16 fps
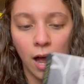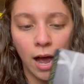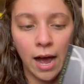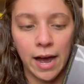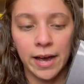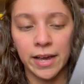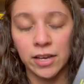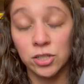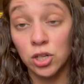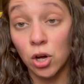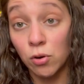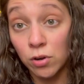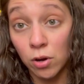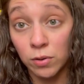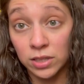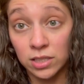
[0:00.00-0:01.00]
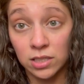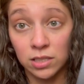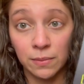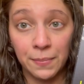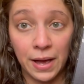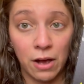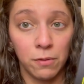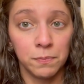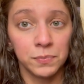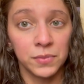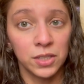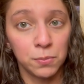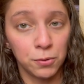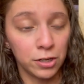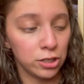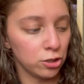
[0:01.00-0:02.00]
I don't know what this is about.
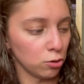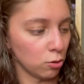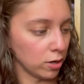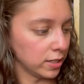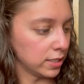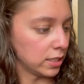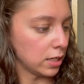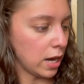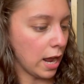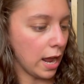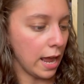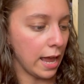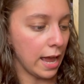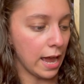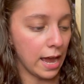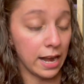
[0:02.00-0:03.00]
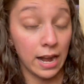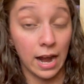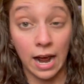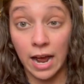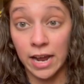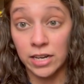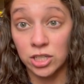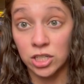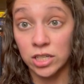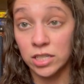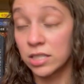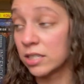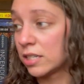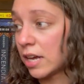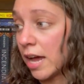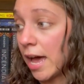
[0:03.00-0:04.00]
It's pretty short, and I
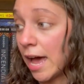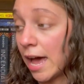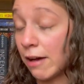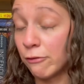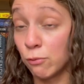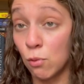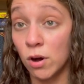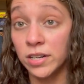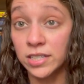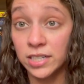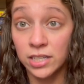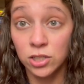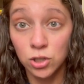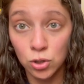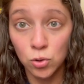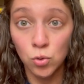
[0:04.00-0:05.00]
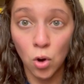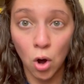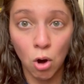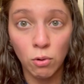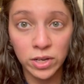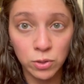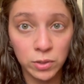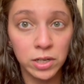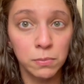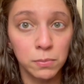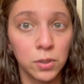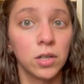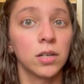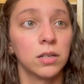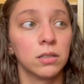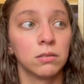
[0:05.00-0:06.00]
just have wanted to always read a
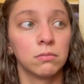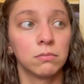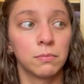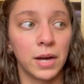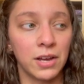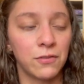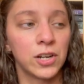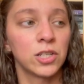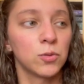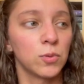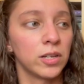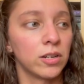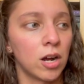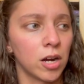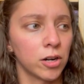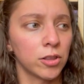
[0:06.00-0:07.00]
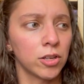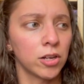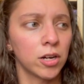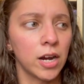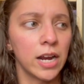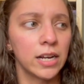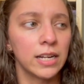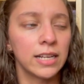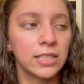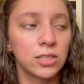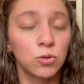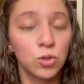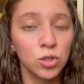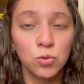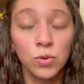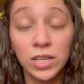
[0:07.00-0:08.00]
book by a Venezuelan author, and it's
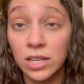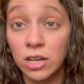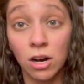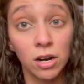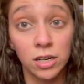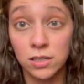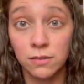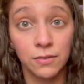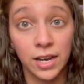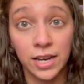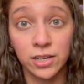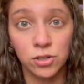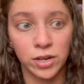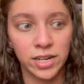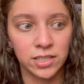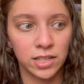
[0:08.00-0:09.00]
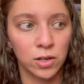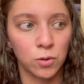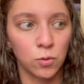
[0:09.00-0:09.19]
just really hard to find translated